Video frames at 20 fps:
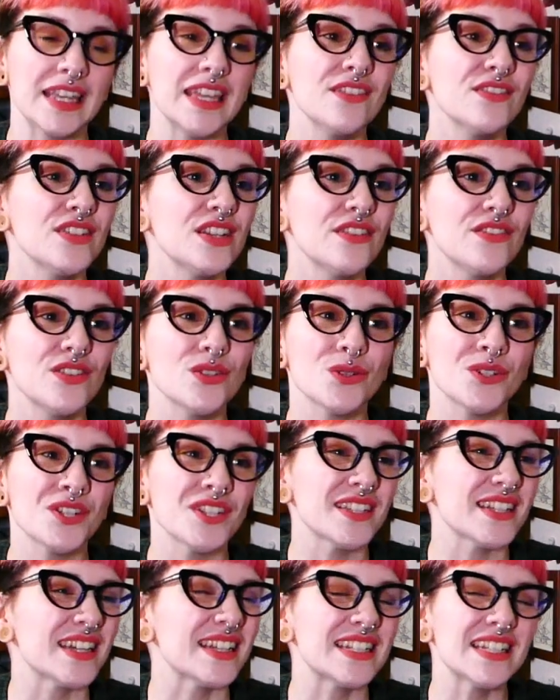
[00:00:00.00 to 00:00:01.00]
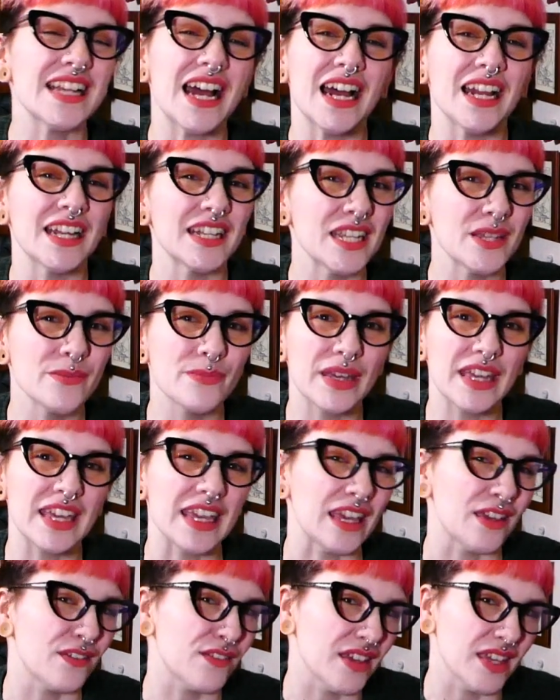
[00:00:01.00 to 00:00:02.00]
even if you're just a tiny bit
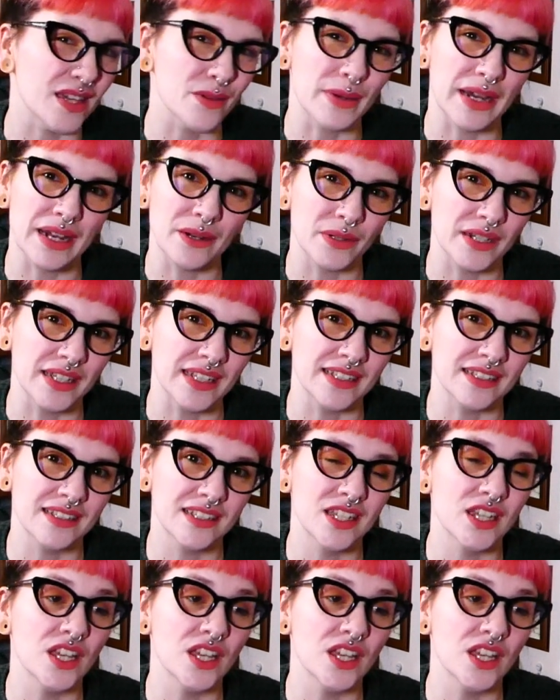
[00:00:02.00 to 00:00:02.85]
iffy about it,